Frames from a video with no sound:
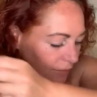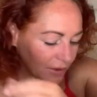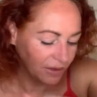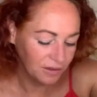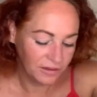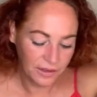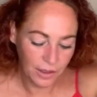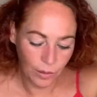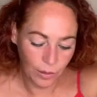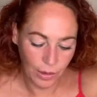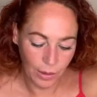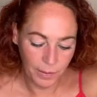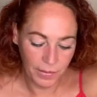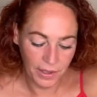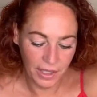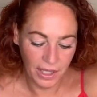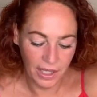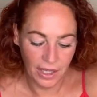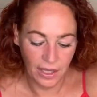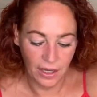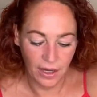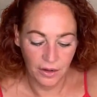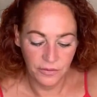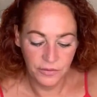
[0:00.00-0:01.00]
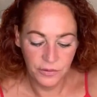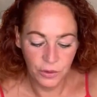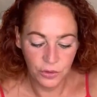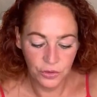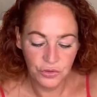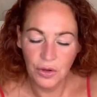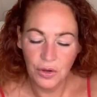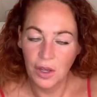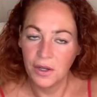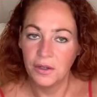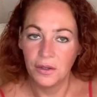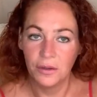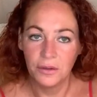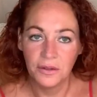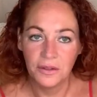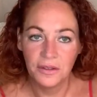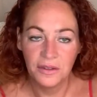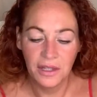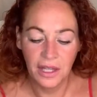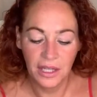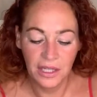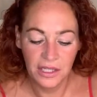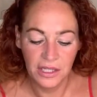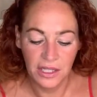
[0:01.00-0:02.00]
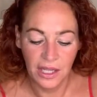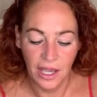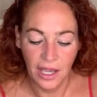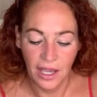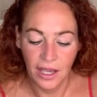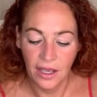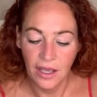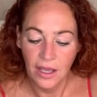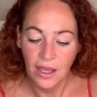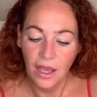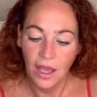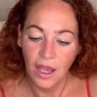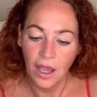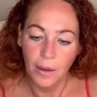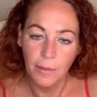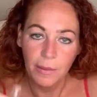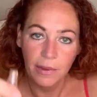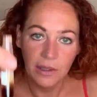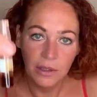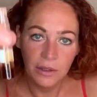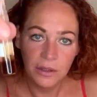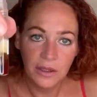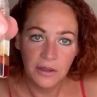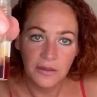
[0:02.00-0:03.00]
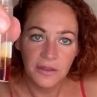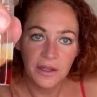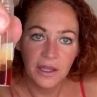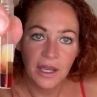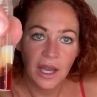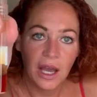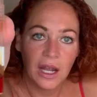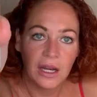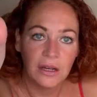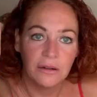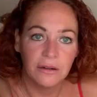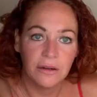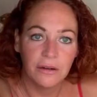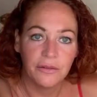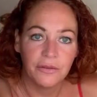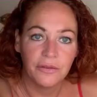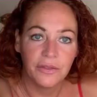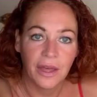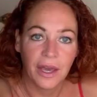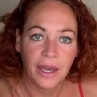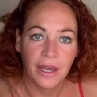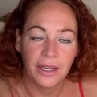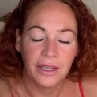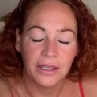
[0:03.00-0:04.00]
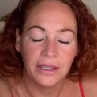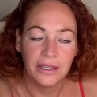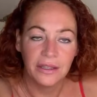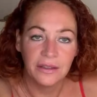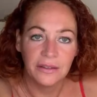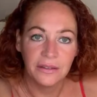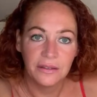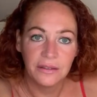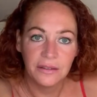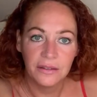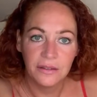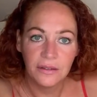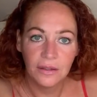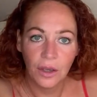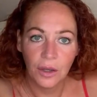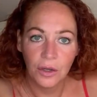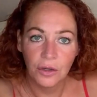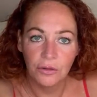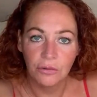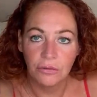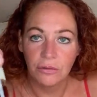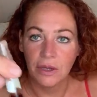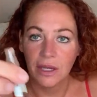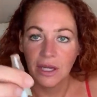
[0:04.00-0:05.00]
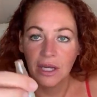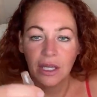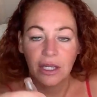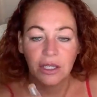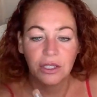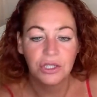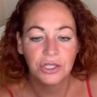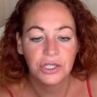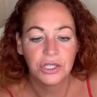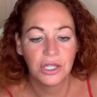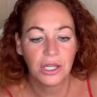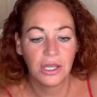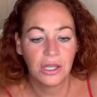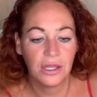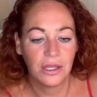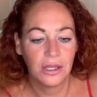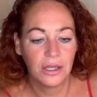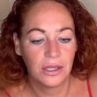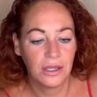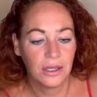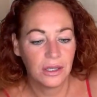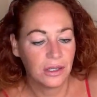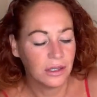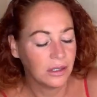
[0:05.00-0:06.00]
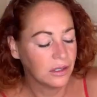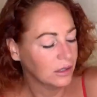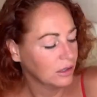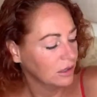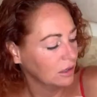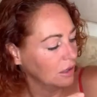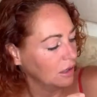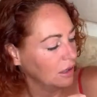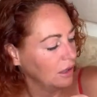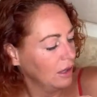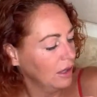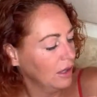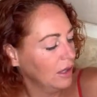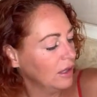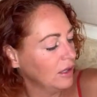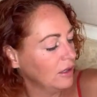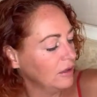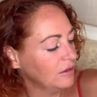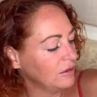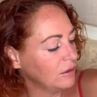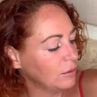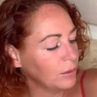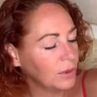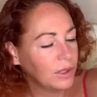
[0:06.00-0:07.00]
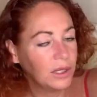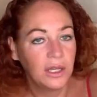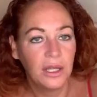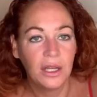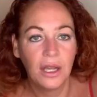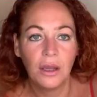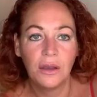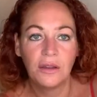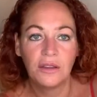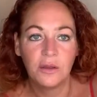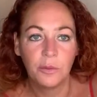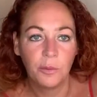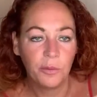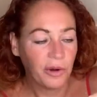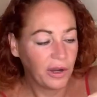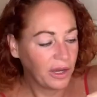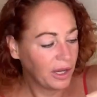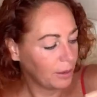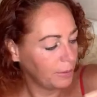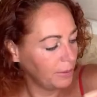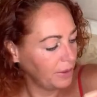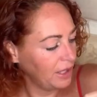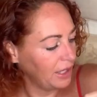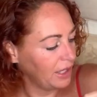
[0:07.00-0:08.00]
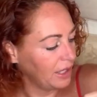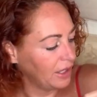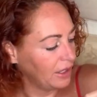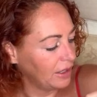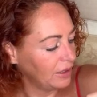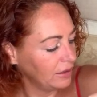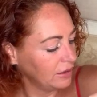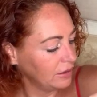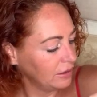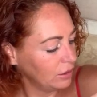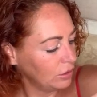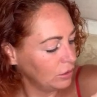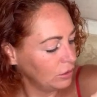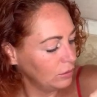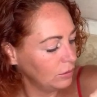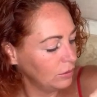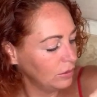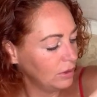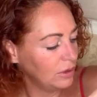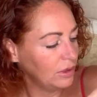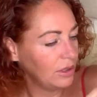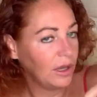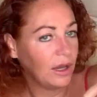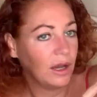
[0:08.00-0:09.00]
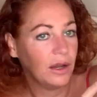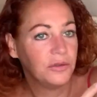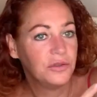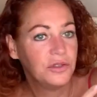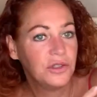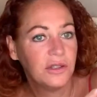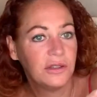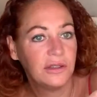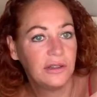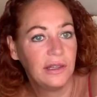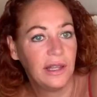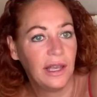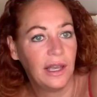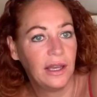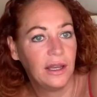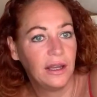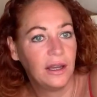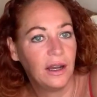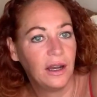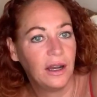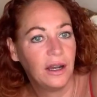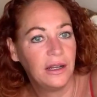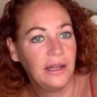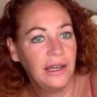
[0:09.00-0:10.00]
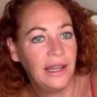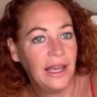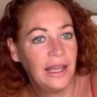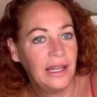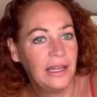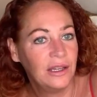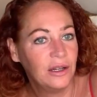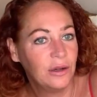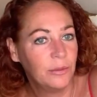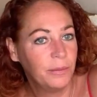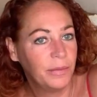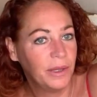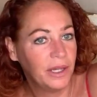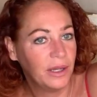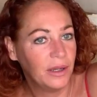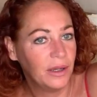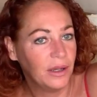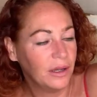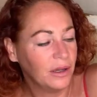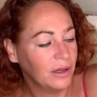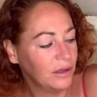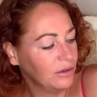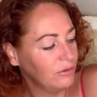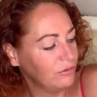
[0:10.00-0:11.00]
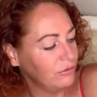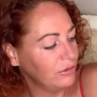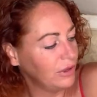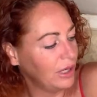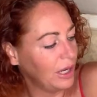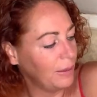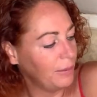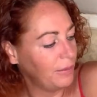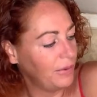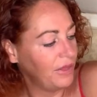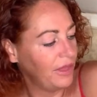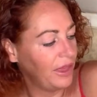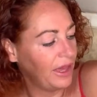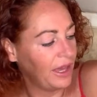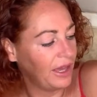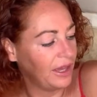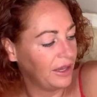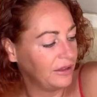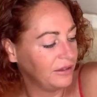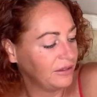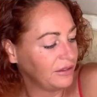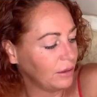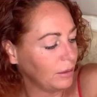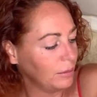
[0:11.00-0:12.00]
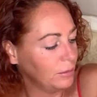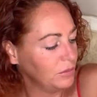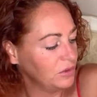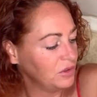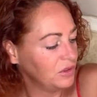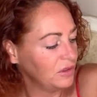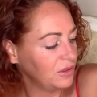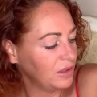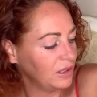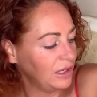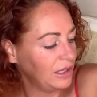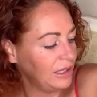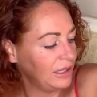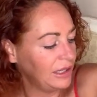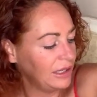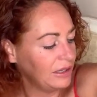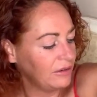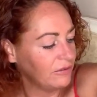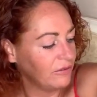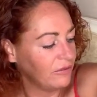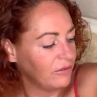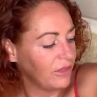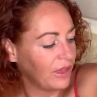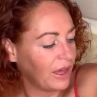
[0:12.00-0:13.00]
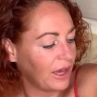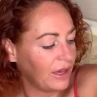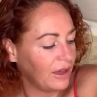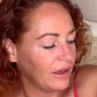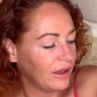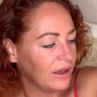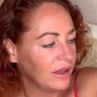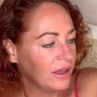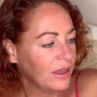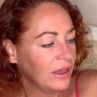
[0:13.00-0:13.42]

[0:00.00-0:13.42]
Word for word: Let's go up here. I've not tried it on skin yet. I mean, look at the colour of that. It is so rich. So we're going to go spray up here. Oh, I've just let, I let a little bit rip there. So I'm just going to leave that.